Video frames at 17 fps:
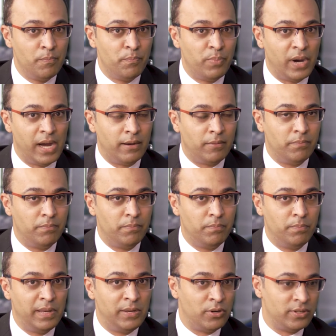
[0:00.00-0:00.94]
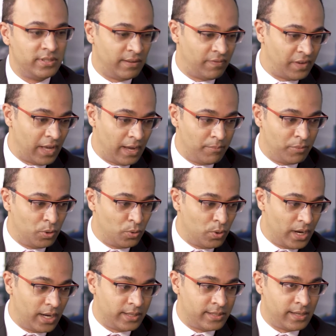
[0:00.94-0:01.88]
but because they've come to
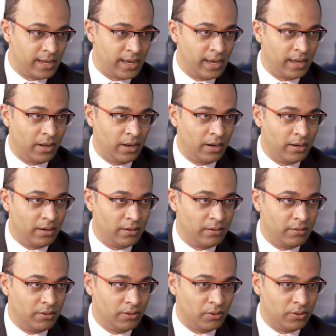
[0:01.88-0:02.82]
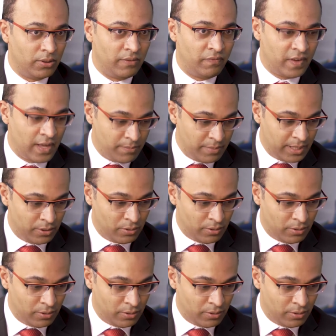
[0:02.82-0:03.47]
us and they've come and